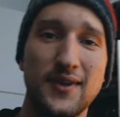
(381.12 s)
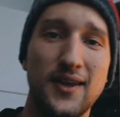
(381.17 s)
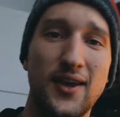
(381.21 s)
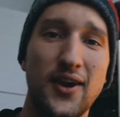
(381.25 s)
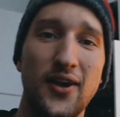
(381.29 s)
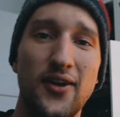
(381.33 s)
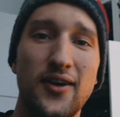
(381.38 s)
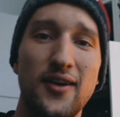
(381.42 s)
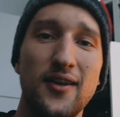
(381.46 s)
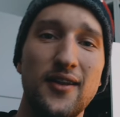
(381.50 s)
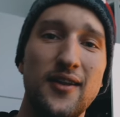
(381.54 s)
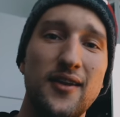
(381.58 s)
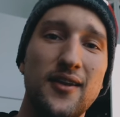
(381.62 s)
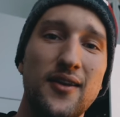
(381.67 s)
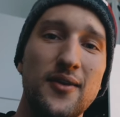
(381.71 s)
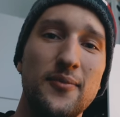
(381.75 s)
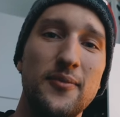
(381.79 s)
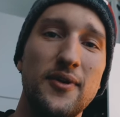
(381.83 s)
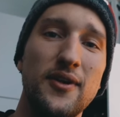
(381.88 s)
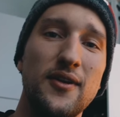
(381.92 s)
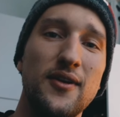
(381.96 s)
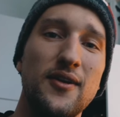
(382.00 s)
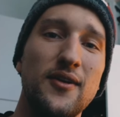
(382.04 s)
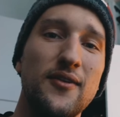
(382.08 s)
currently in the
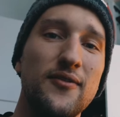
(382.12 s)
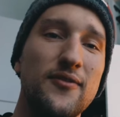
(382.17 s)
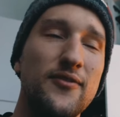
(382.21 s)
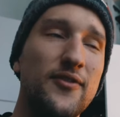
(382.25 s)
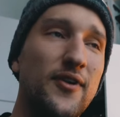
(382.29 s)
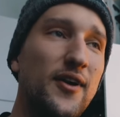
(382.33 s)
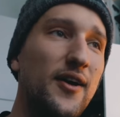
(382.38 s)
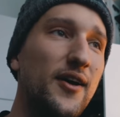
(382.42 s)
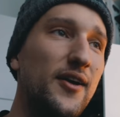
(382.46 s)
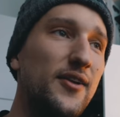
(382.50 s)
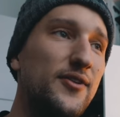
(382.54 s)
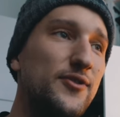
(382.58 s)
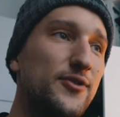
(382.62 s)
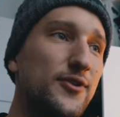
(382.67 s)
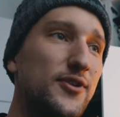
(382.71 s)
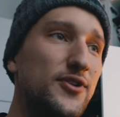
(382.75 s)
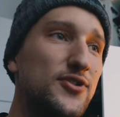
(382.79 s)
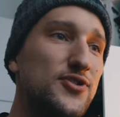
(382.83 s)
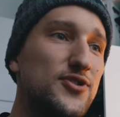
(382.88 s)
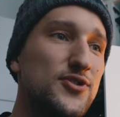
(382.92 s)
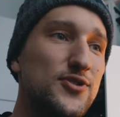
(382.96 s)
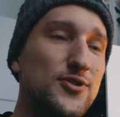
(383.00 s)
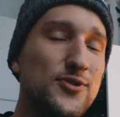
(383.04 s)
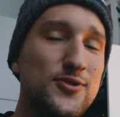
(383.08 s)
middle of uh, doing
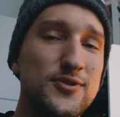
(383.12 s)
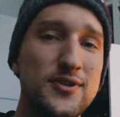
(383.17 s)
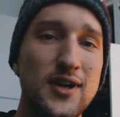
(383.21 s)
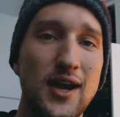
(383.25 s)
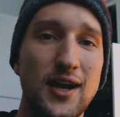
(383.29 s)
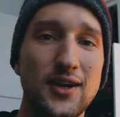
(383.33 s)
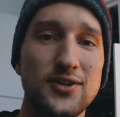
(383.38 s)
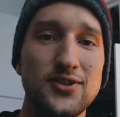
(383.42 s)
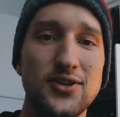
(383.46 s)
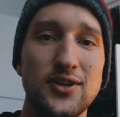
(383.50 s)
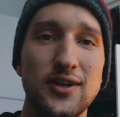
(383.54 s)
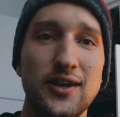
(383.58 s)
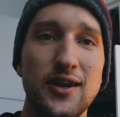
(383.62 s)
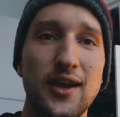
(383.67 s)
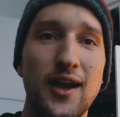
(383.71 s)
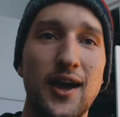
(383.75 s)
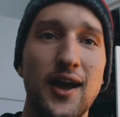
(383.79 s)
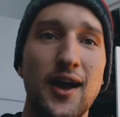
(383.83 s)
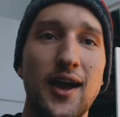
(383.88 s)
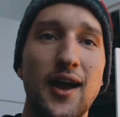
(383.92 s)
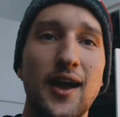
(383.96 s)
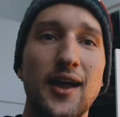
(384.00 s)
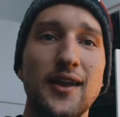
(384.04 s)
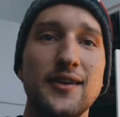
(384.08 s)
shoes actually
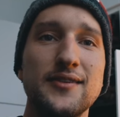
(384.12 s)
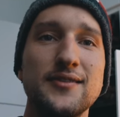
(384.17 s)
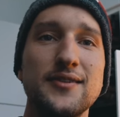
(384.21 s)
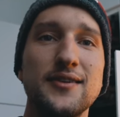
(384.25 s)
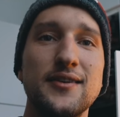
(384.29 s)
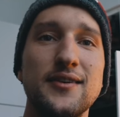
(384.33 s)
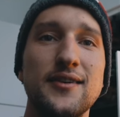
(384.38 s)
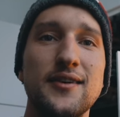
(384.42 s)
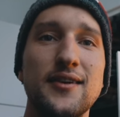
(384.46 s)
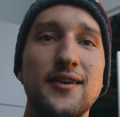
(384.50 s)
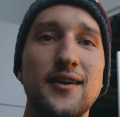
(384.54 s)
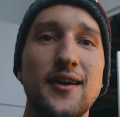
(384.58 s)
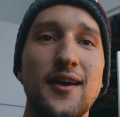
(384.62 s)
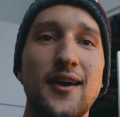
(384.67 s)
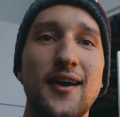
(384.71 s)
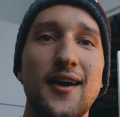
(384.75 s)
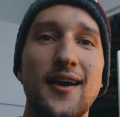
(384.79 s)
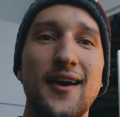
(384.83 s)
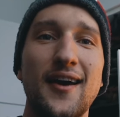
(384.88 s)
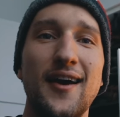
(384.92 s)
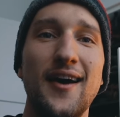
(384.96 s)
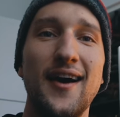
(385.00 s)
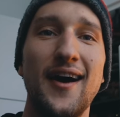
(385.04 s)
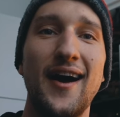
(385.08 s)
and
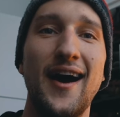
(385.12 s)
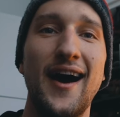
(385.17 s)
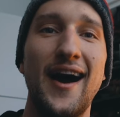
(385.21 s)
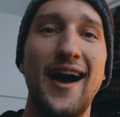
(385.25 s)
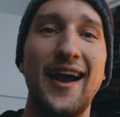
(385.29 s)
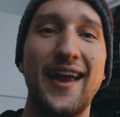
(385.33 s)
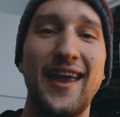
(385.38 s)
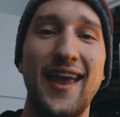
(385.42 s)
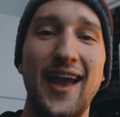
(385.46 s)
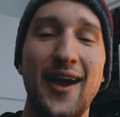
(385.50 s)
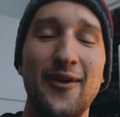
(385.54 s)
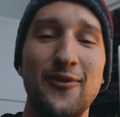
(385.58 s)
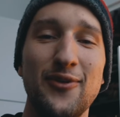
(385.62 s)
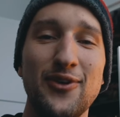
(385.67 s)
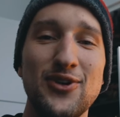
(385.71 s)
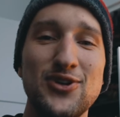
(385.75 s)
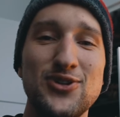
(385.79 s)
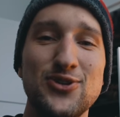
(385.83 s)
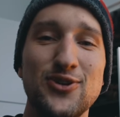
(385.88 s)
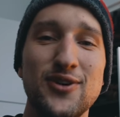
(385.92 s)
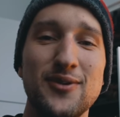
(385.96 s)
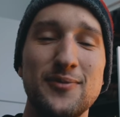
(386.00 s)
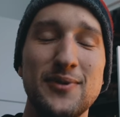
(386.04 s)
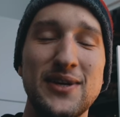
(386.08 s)
I can't really
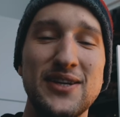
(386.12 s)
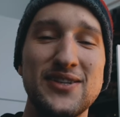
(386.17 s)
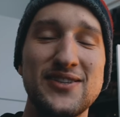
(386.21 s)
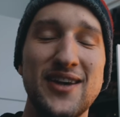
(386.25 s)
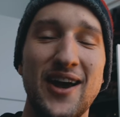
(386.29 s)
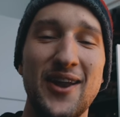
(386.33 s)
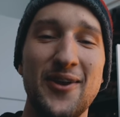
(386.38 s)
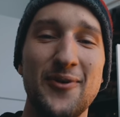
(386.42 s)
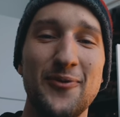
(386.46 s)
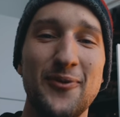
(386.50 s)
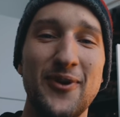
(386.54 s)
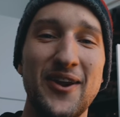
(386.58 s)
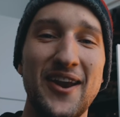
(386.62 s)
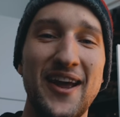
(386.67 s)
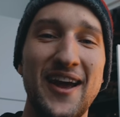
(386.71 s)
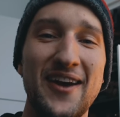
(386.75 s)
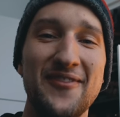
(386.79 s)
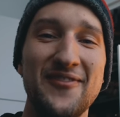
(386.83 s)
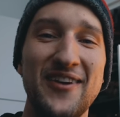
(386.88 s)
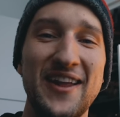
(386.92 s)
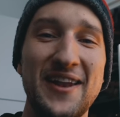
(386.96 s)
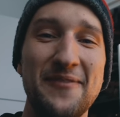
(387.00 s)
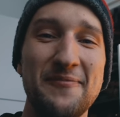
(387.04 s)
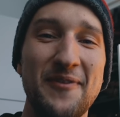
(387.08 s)
shoot it because I don't want to
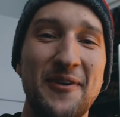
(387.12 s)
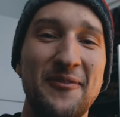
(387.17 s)
have any